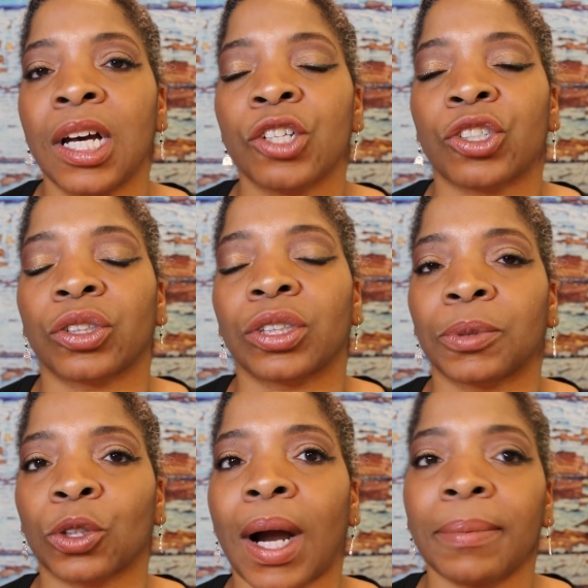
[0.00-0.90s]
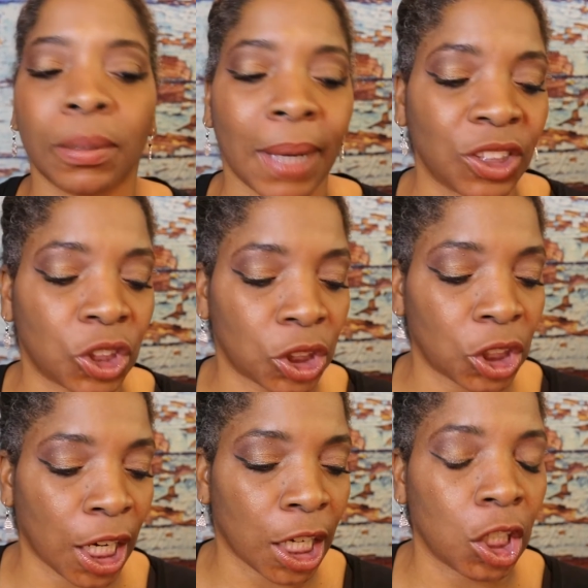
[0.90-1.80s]
So subscribe to my
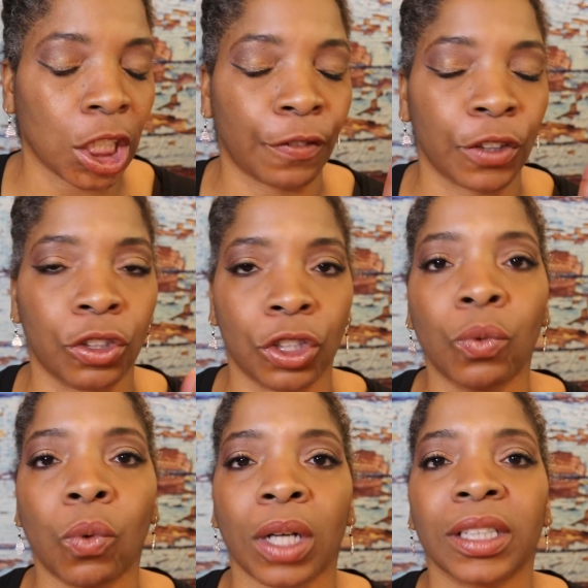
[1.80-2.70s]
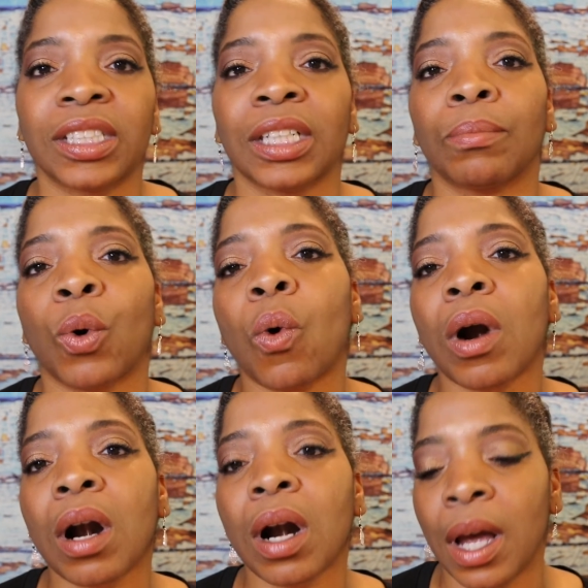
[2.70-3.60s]
channel if you do want to see more.